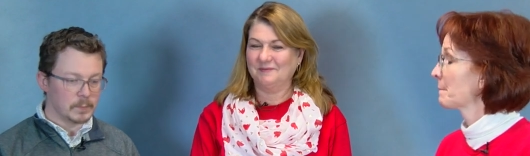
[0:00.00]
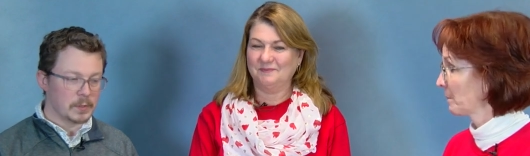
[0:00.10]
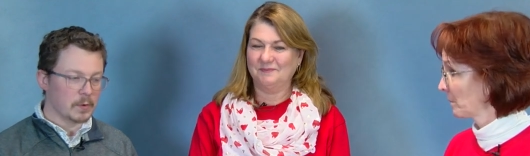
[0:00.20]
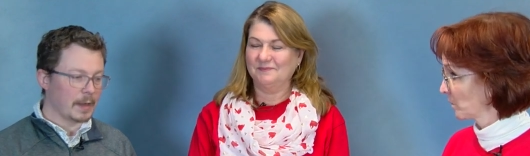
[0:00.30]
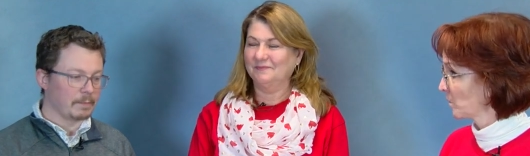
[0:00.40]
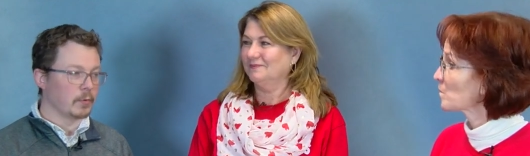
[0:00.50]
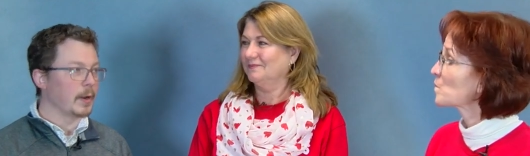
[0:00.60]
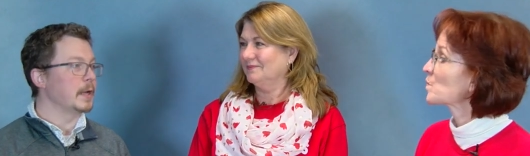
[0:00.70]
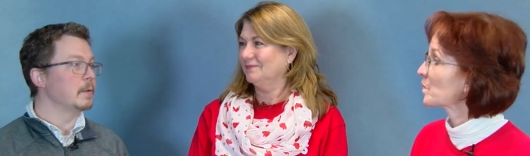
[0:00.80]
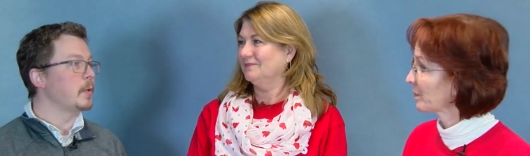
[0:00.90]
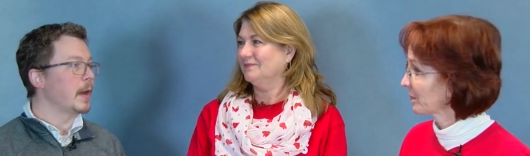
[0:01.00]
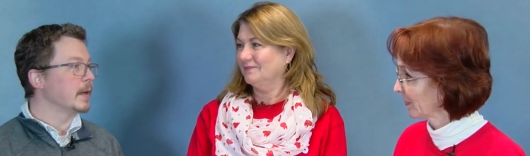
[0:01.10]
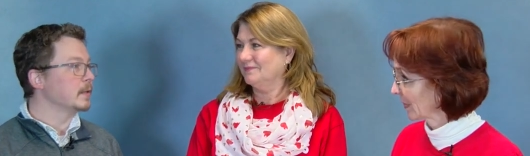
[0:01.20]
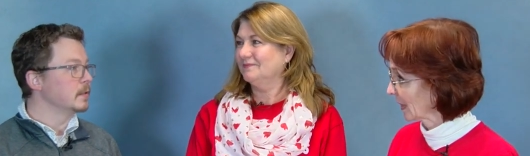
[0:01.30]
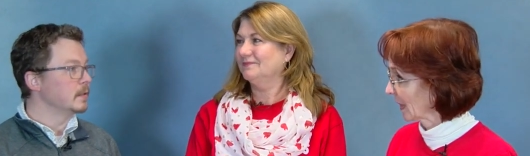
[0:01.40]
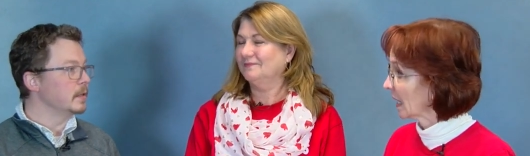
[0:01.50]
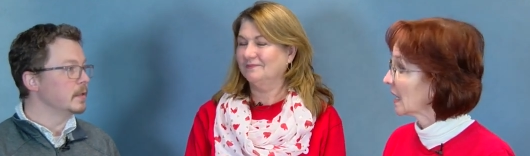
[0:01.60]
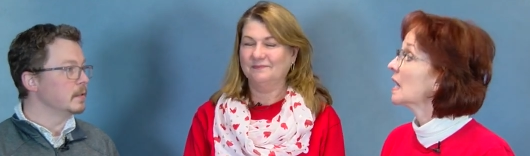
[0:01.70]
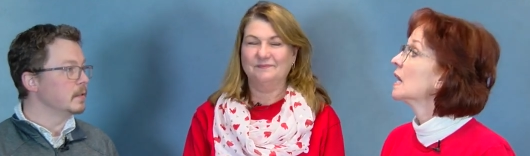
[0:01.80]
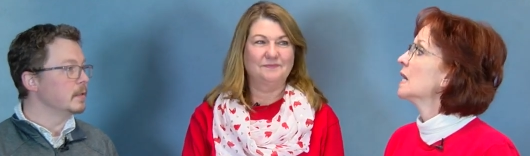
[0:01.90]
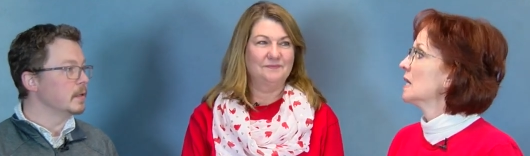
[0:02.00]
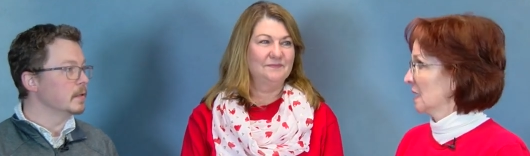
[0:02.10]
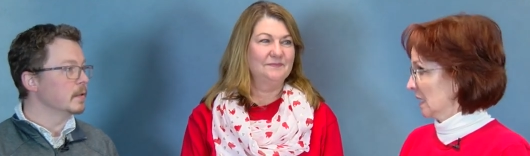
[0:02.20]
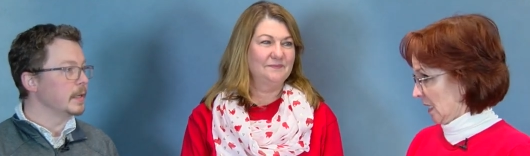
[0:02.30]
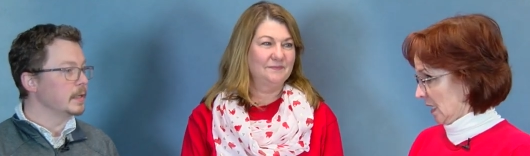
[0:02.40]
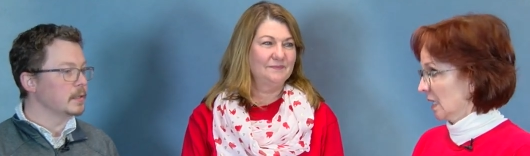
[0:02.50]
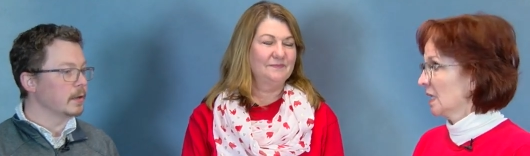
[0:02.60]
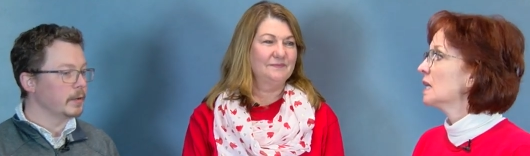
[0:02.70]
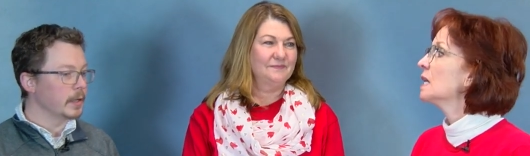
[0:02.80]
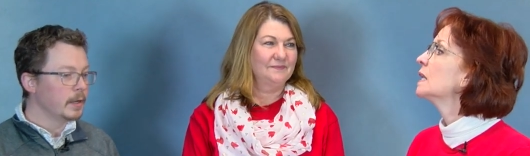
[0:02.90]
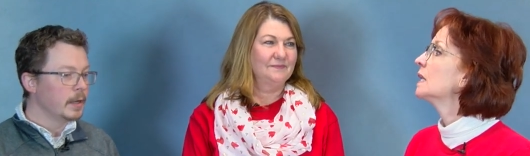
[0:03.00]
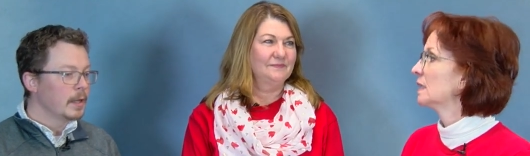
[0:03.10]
Speaker 1: you know have great impact in, in the lakes area.